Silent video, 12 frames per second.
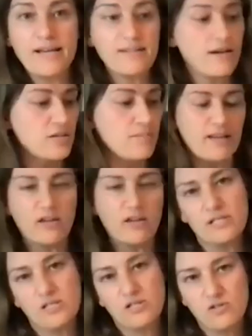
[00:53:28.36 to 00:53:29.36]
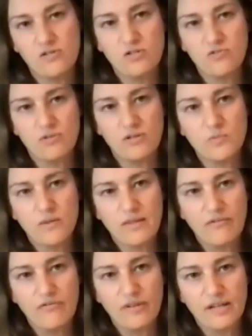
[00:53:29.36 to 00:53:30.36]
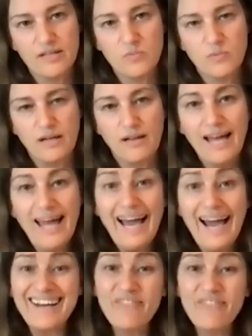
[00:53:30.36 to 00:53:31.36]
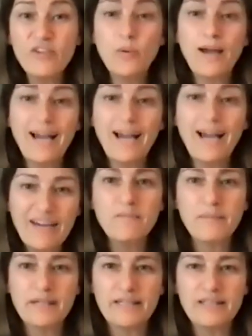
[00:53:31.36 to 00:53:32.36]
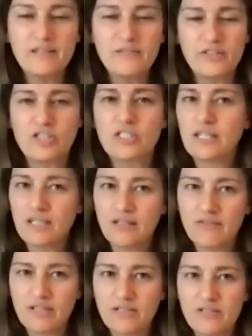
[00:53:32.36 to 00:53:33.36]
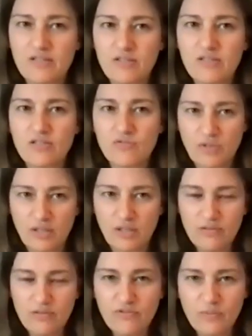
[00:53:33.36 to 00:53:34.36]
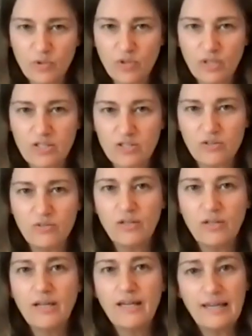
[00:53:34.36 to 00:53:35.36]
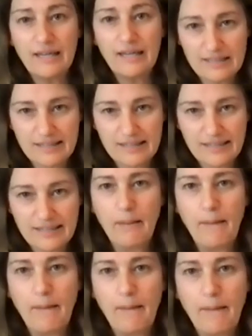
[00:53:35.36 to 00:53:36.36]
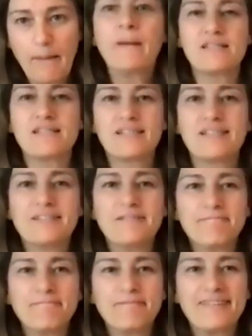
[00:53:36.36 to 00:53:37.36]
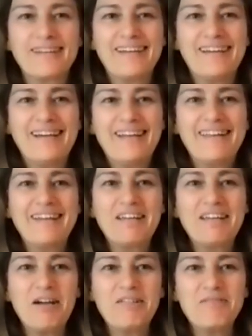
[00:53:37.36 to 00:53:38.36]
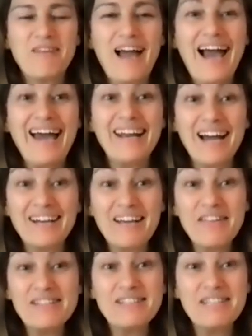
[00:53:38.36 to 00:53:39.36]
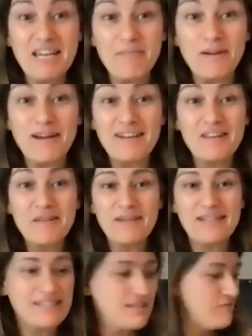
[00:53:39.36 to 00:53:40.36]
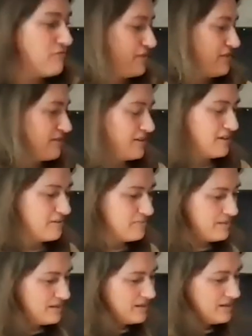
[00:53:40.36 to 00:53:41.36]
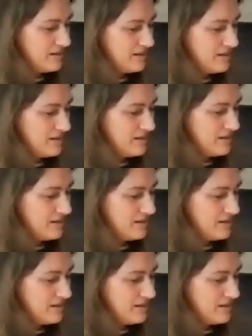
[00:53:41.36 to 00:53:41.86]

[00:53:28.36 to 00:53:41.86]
pies, I could make those into sausage rolls with that filling as well. And if you haven't made the vegetarian sausage rolls from Cookie Do, it's again a must. There you go. And another big tip for